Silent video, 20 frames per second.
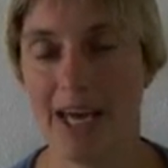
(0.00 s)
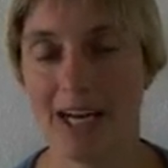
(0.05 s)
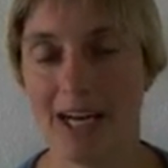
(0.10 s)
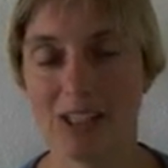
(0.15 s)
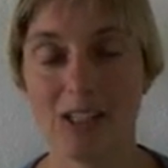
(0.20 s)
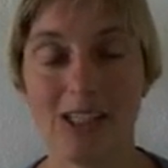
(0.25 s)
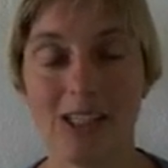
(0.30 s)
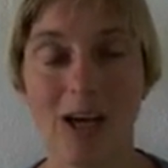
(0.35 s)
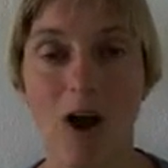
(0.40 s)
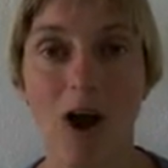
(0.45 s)

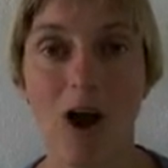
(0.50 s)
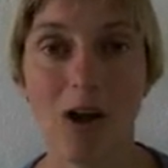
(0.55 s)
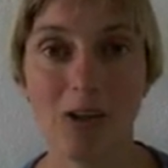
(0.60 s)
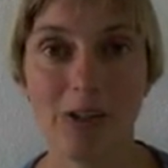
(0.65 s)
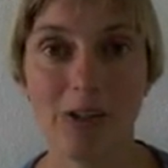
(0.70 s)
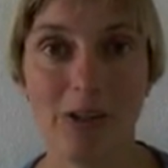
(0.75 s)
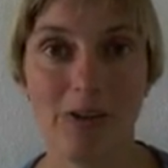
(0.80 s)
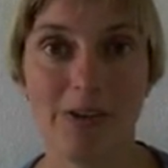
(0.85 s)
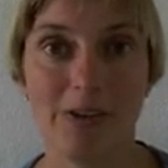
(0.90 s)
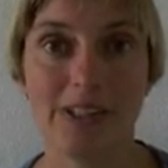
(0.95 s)
Actually, all
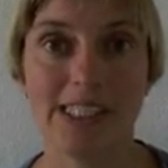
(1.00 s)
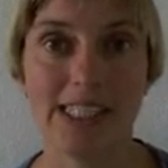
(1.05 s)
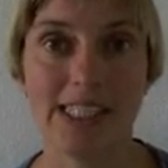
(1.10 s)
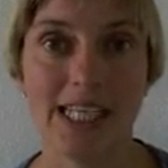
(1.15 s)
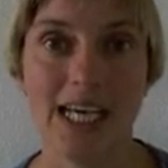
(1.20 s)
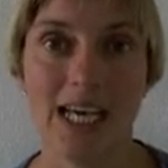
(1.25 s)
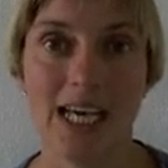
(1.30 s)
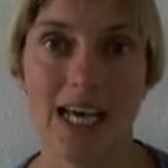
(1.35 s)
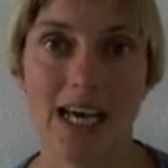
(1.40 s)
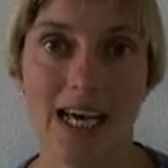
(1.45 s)
nodes
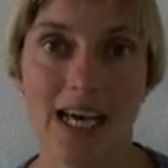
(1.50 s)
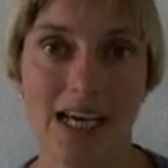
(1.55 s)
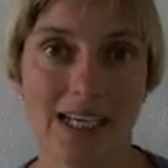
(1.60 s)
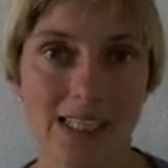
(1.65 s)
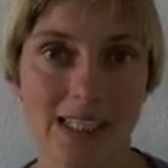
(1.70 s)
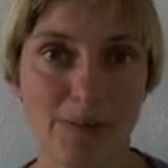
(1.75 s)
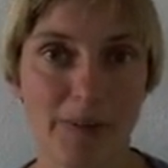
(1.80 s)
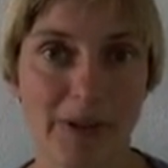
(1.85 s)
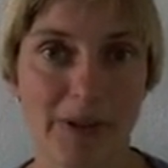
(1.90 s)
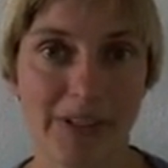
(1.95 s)

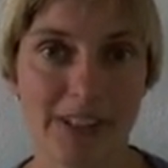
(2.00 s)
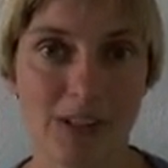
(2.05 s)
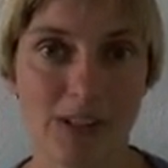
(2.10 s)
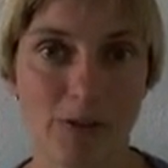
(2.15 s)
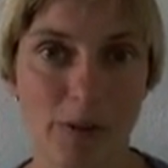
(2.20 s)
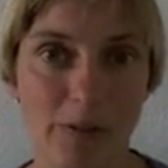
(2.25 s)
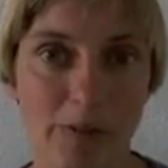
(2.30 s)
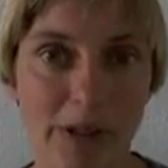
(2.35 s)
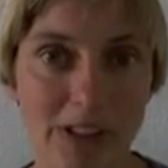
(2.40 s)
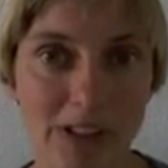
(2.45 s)
experience a
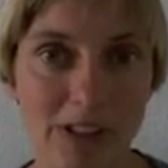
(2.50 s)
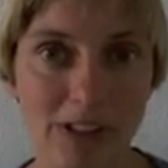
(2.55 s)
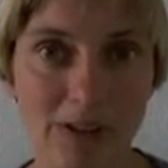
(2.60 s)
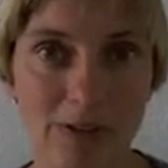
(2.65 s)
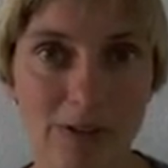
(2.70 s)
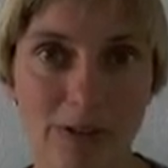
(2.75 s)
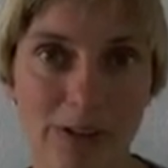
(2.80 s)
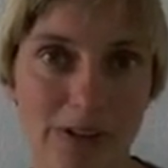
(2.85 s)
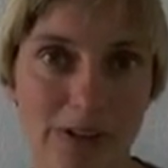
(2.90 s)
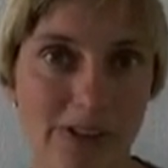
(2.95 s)
repulsion
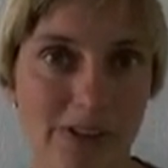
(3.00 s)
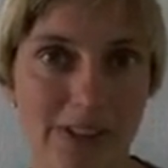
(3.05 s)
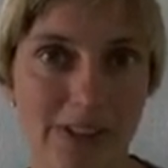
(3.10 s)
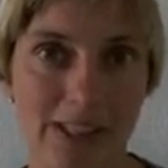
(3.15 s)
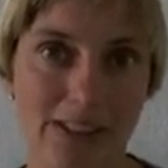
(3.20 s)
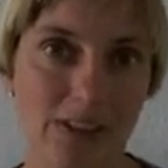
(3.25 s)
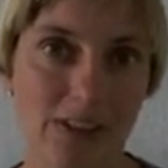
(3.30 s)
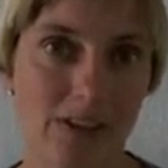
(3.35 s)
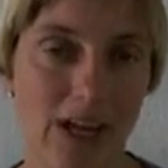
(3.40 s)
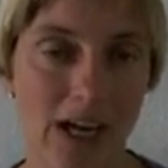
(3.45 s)
force so
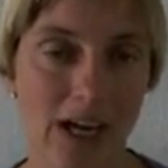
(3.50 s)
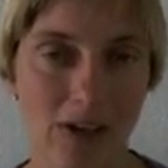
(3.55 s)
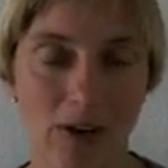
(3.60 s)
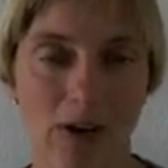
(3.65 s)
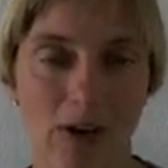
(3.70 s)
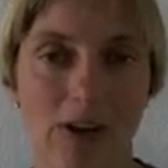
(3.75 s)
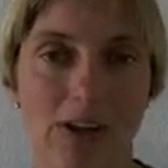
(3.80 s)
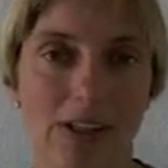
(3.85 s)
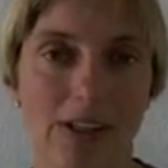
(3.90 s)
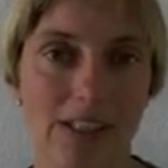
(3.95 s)
that they're not
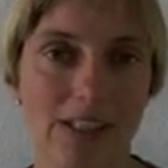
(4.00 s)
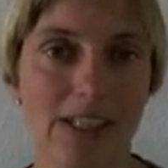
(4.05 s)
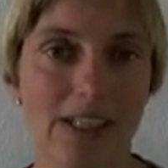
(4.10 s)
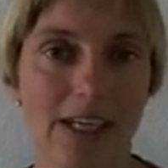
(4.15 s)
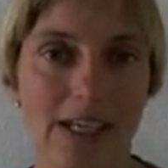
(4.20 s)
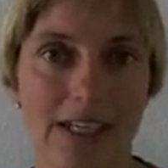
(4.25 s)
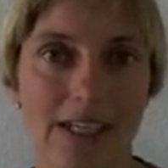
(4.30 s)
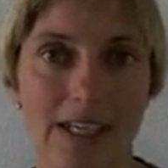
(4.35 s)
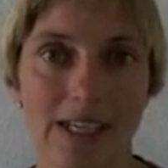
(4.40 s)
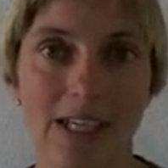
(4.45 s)
all
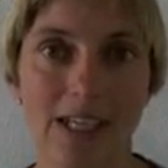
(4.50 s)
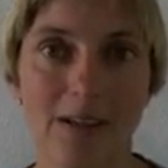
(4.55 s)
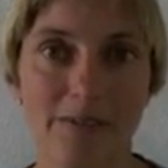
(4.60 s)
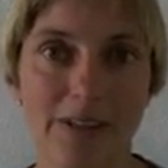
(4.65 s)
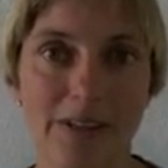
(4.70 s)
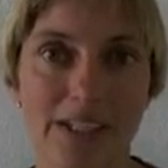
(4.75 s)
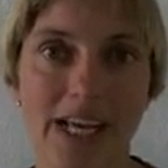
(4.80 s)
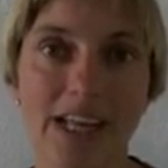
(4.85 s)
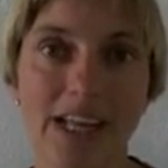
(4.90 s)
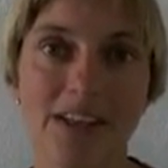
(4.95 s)
clumped
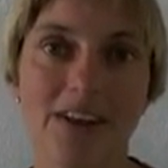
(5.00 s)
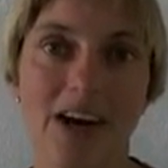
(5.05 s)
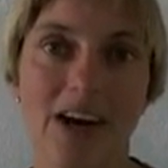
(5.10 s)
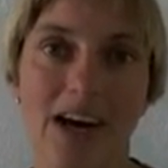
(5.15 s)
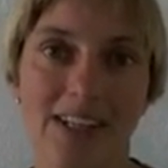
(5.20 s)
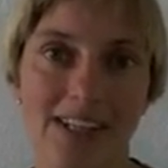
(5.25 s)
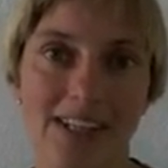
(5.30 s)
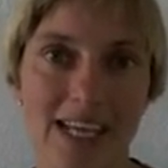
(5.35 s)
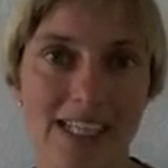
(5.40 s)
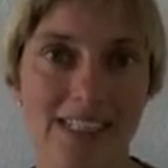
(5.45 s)
together
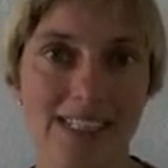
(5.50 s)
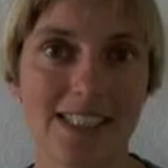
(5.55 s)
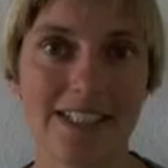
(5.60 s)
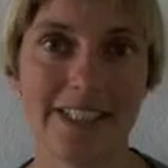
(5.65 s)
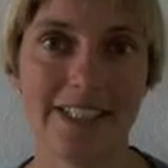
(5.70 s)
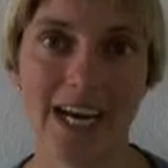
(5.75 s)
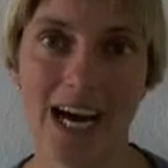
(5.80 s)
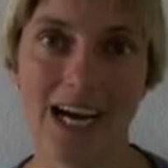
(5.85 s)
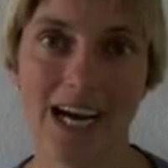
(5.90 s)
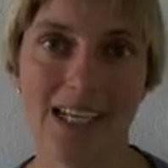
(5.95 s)
unless the
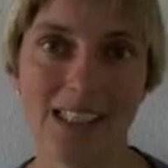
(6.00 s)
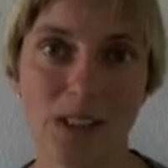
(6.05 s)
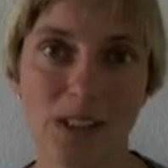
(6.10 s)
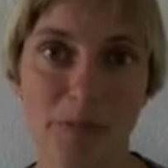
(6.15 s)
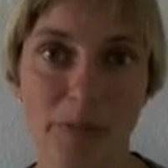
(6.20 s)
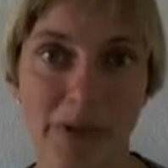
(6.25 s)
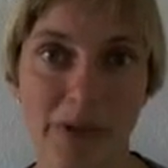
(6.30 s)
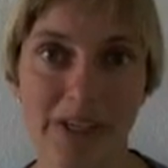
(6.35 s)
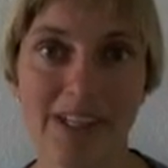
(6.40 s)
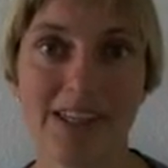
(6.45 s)
ties
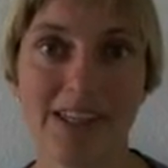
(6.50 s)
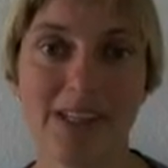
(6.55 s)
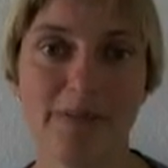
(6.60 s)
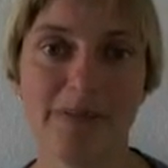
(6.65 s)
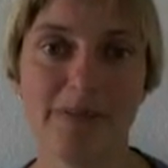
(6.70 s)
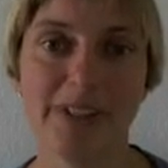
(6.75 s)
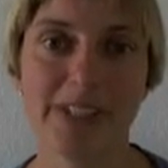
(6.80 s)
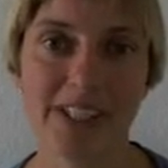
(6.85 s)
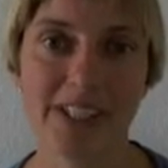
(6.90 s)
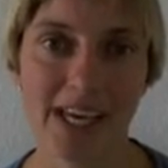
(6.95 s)
bring them
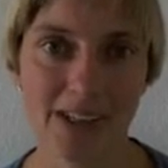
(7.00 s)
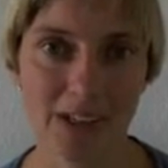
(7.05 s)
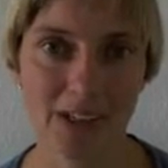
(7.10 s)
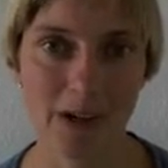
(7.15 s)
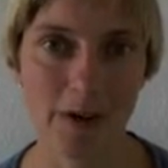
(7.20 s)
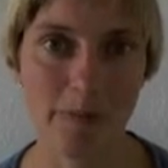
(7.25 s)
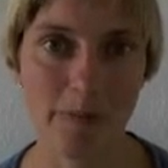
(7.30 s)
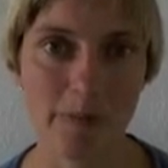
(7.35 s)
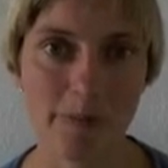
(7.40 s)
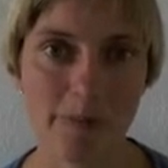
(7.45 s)
together.